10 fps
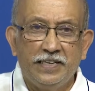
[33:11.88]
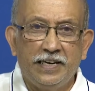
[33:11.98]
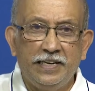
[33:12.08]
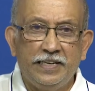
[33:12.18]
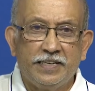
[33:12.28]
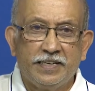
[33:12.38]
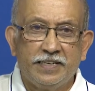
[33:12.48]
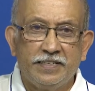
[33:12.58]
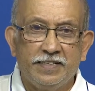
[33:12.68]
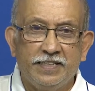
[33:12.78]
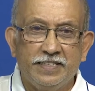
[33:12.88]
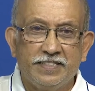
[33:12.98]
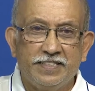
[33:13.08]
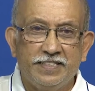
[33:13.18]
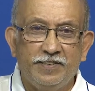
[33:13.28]
earlier uh,
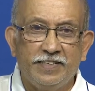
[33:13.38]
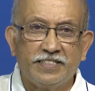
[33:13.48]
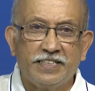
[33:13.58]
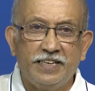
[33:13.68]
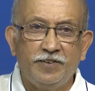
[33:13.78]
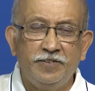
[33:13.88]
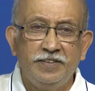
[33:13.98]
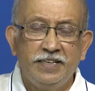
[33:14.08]
things you understand no.